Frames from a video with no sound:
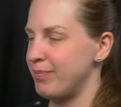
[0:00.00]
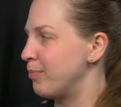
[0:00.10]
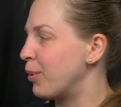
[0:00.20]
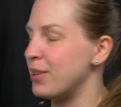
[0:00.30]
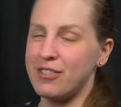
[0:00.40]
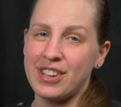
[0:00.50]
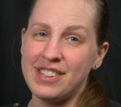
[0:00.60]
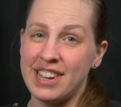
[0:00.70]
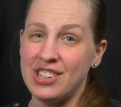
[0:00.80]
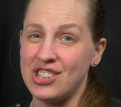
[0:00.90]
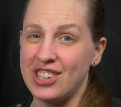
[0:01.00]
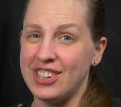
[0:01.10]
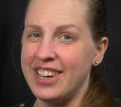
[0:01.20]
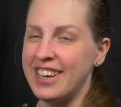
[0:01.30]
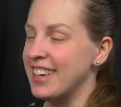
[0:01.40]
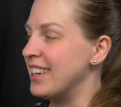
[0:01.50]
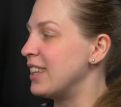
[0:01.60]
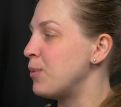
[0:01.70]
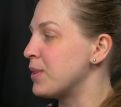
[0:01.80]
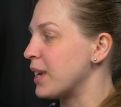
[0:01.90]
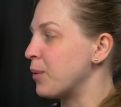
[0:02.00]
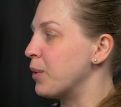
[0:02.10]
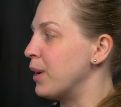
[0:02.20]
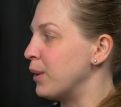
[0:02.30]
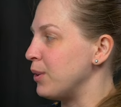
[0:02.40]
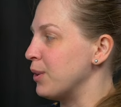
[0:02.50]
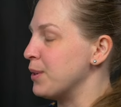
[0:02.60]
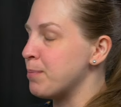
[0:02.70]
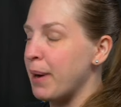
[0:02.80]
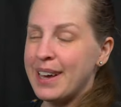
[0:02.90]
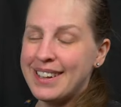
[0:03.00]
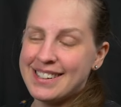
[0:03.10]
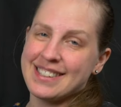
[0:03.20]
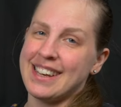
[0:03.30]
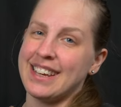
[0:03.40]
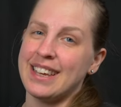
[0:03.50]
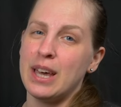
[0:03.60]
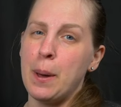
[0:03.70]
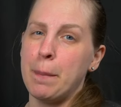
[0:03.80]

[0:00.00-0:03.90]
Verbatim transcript: point of contention? And he was like, well, you know, it's Bionis Leg,